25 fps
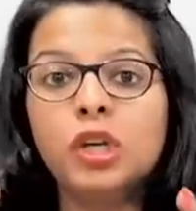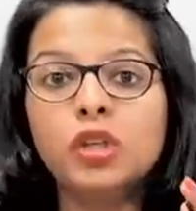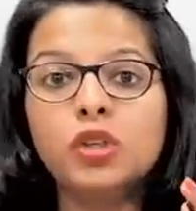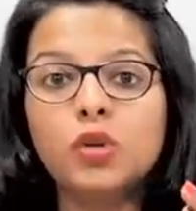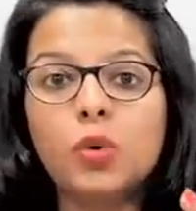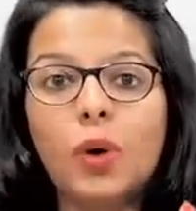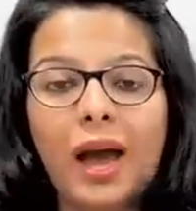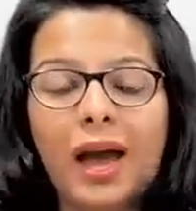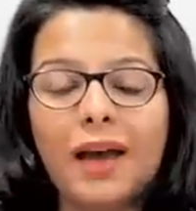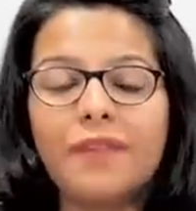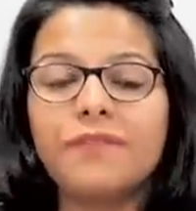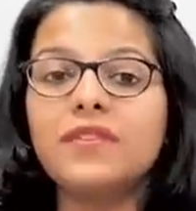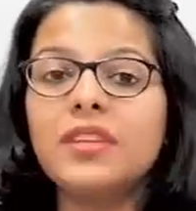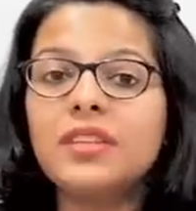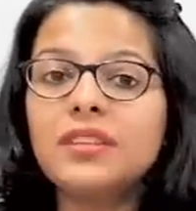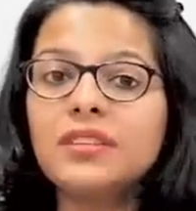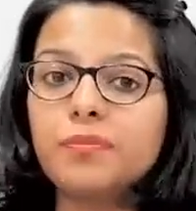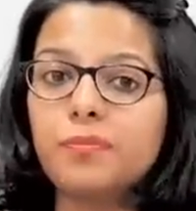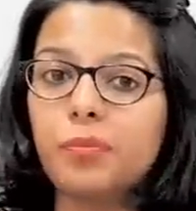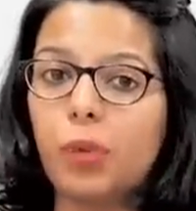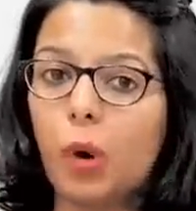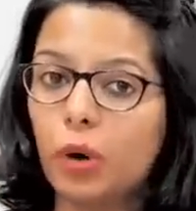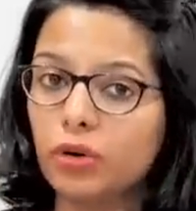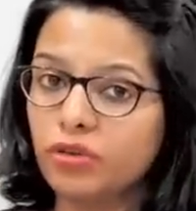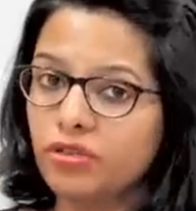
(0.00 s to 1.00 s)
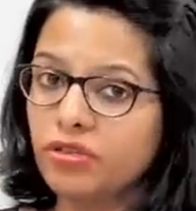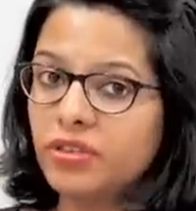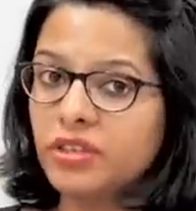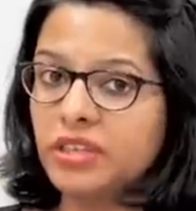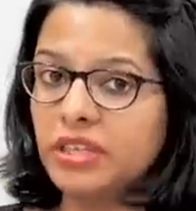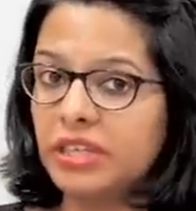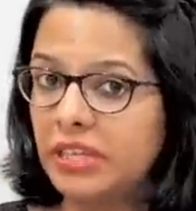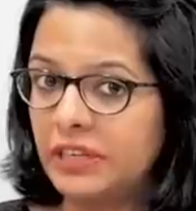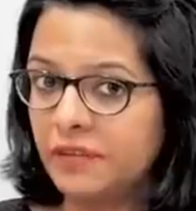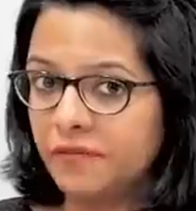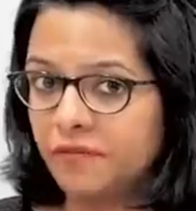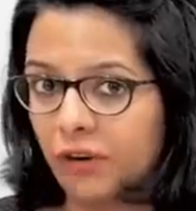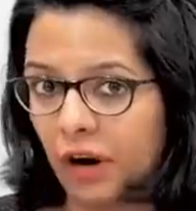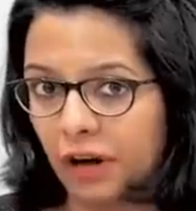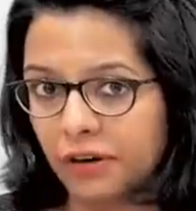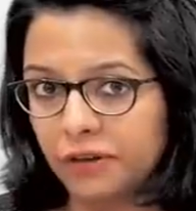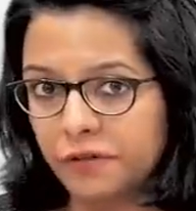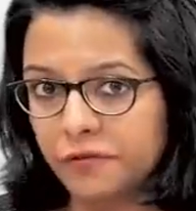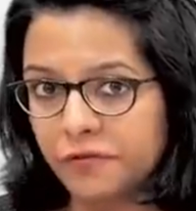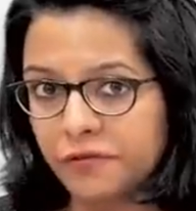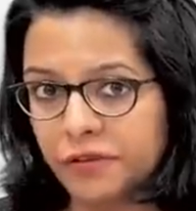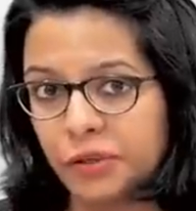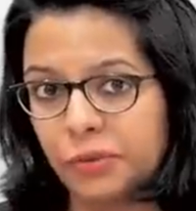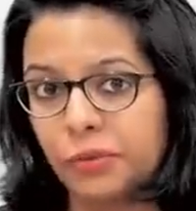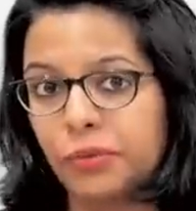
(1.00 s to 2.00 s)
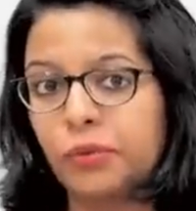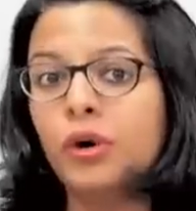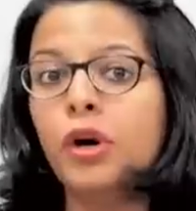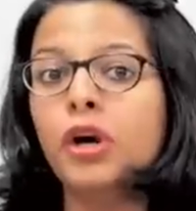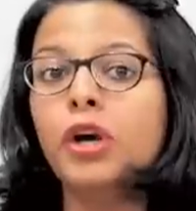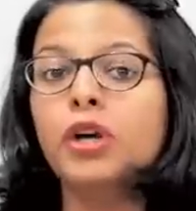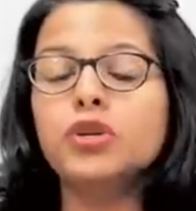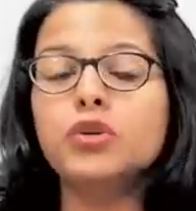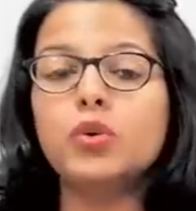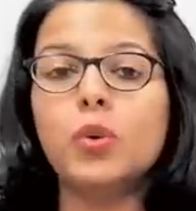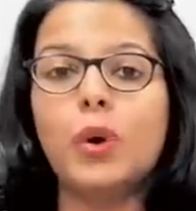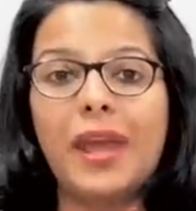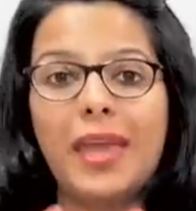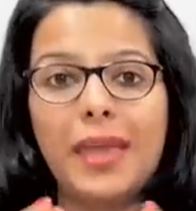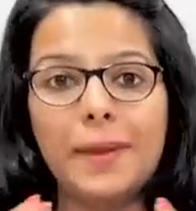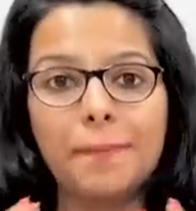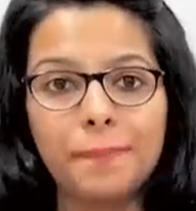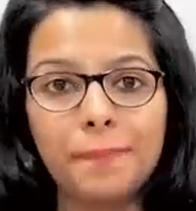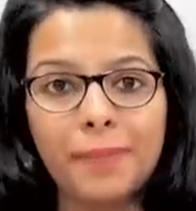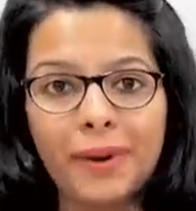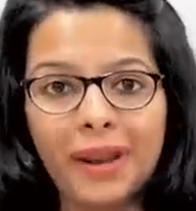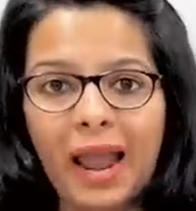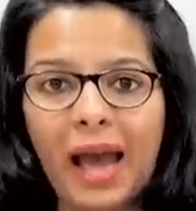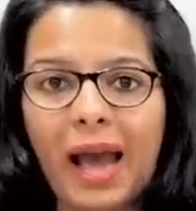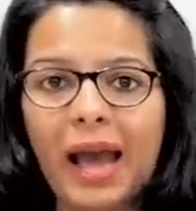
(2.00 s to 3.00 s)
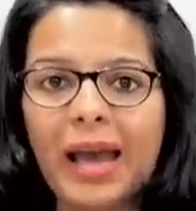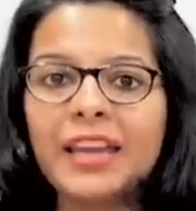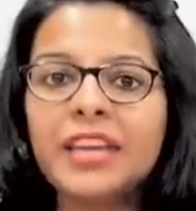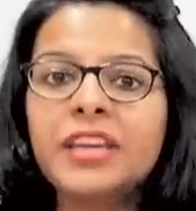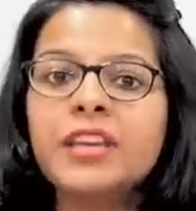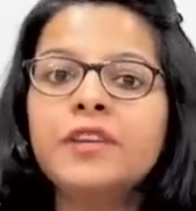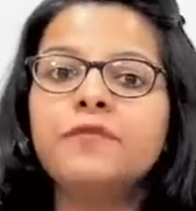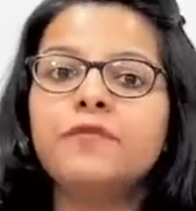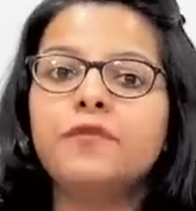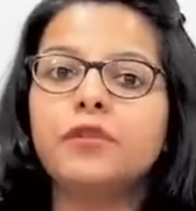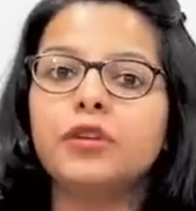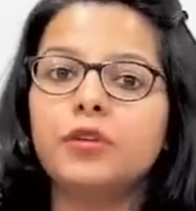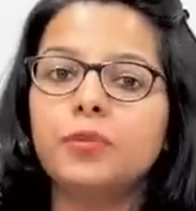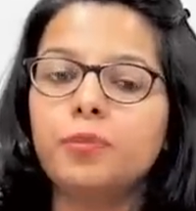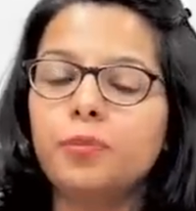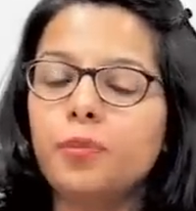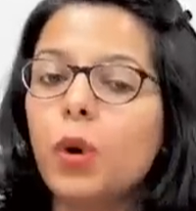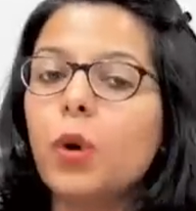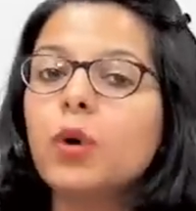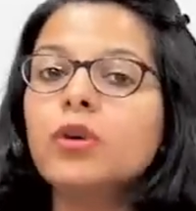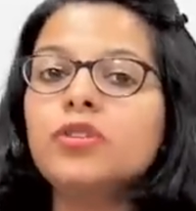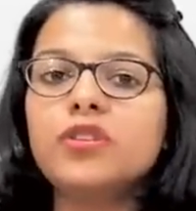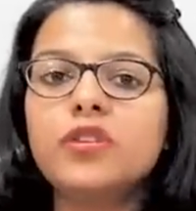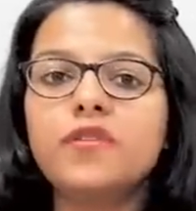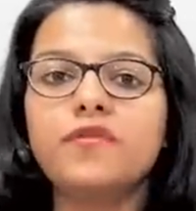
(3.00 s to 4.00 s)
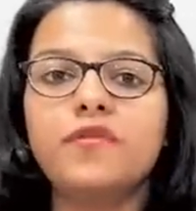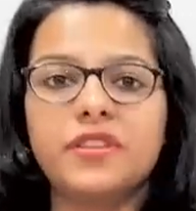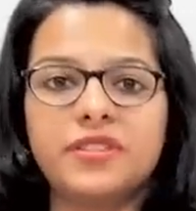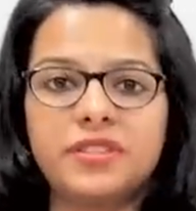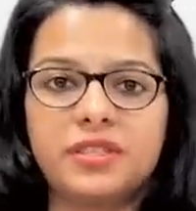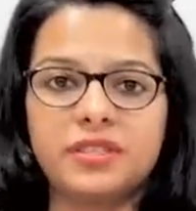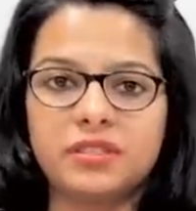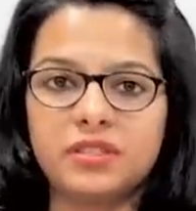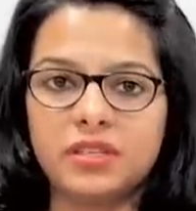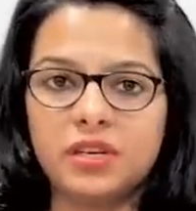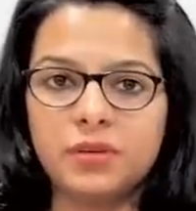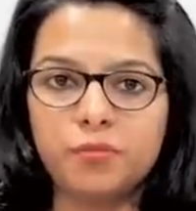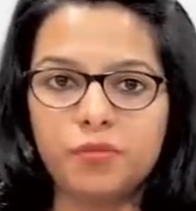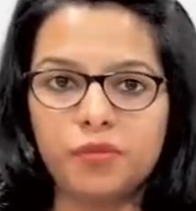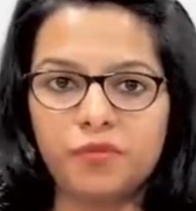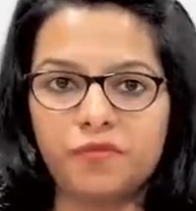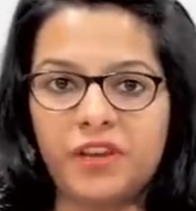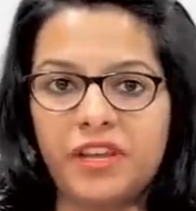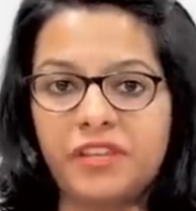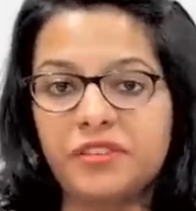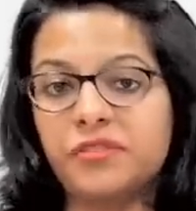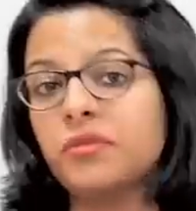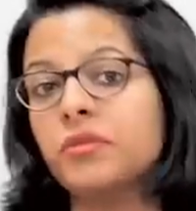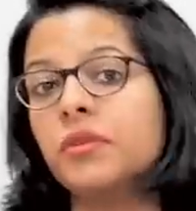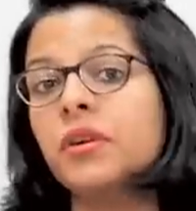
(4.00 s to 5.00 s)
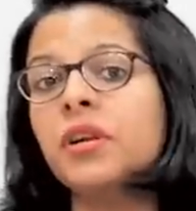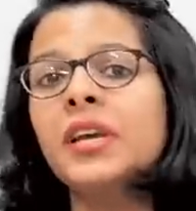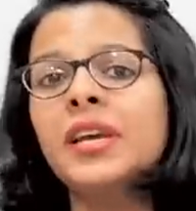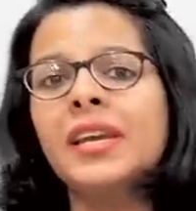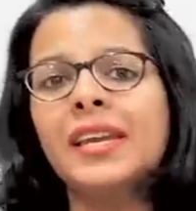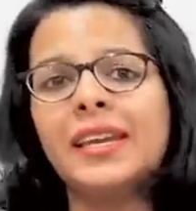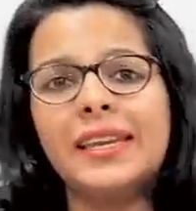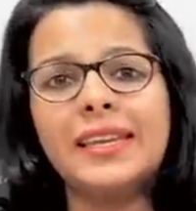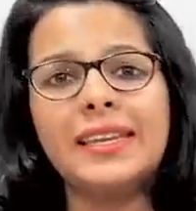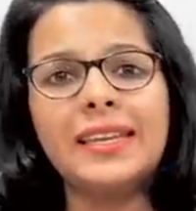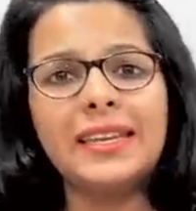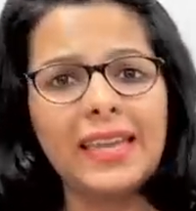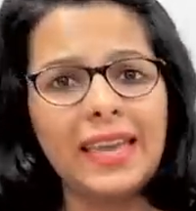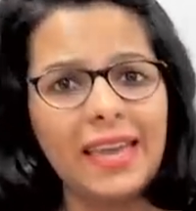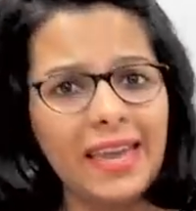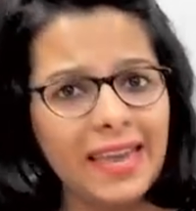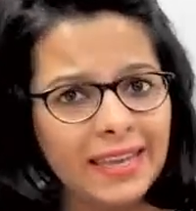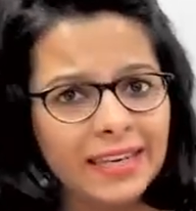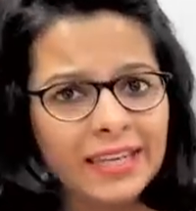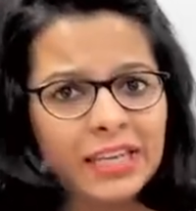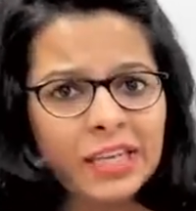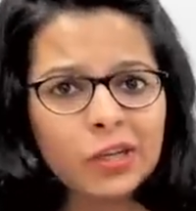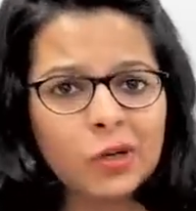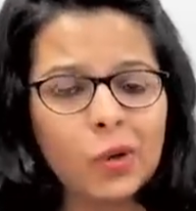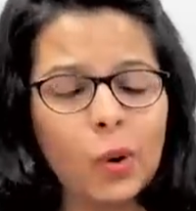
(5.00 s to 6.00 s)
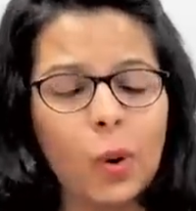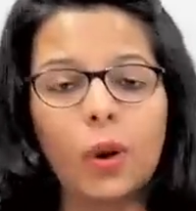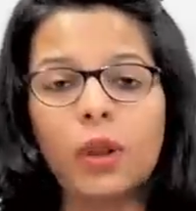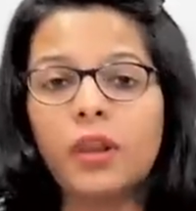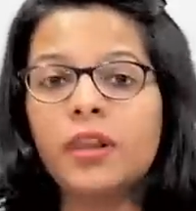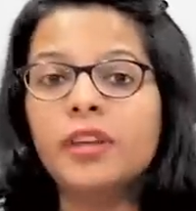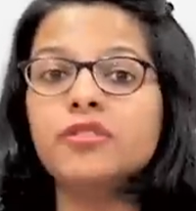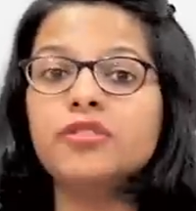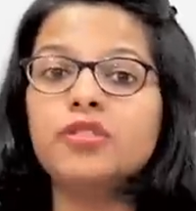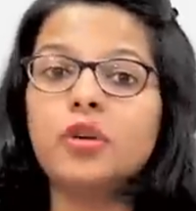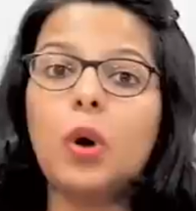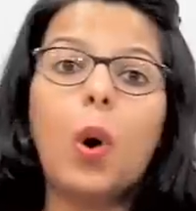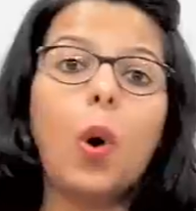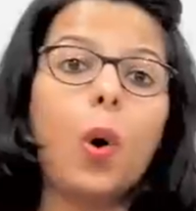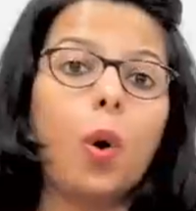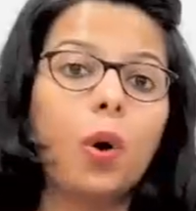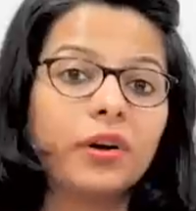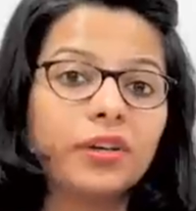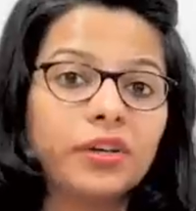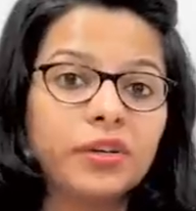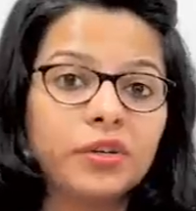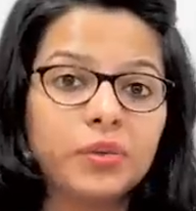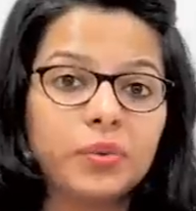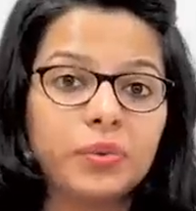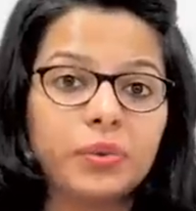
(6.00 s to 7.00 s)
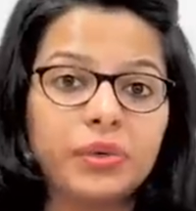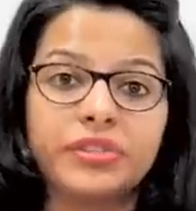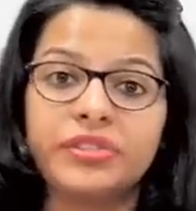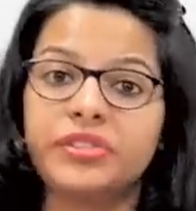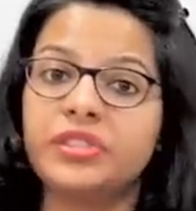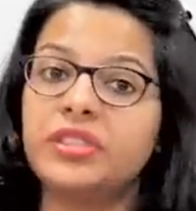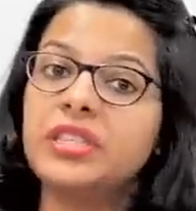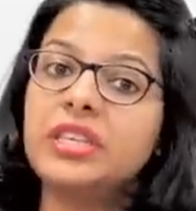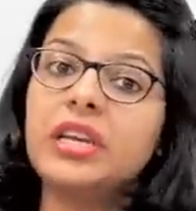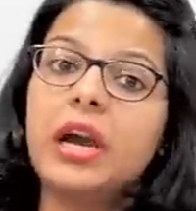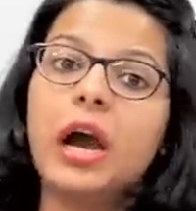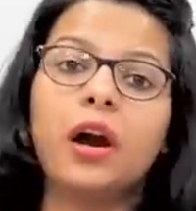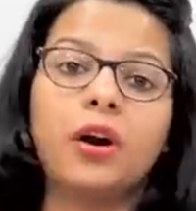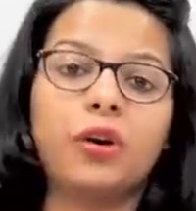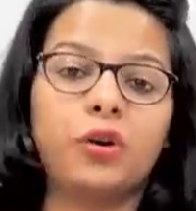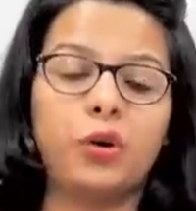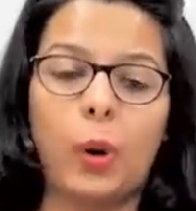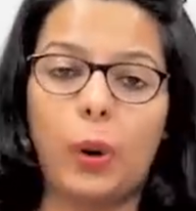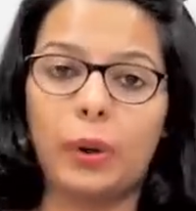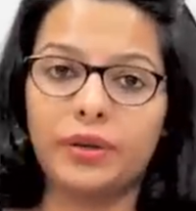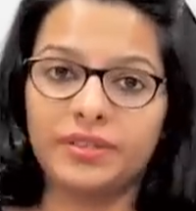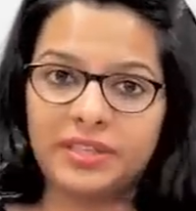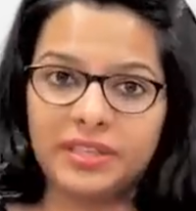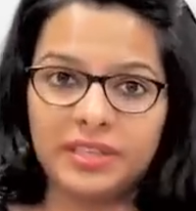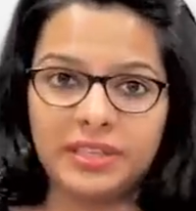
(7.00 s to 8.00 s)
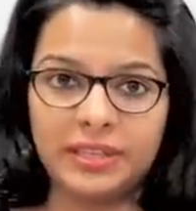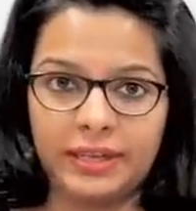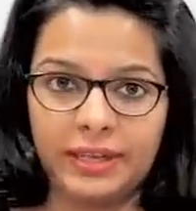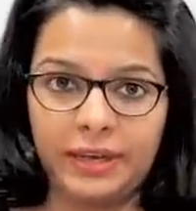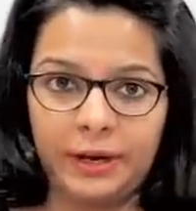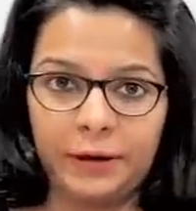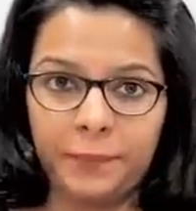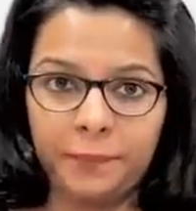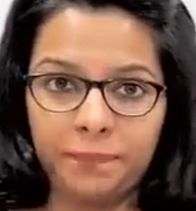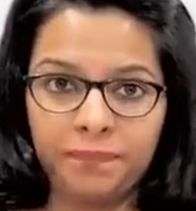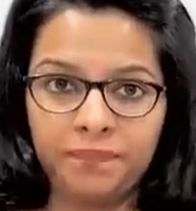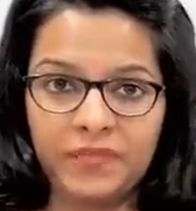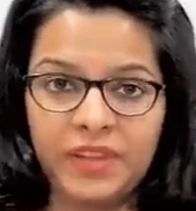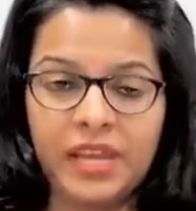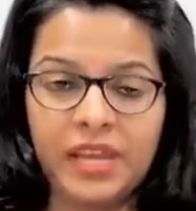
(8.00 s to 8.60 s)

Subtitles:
you have this opportunity in front of you to apply for the post of assistant professor in any college or university across India.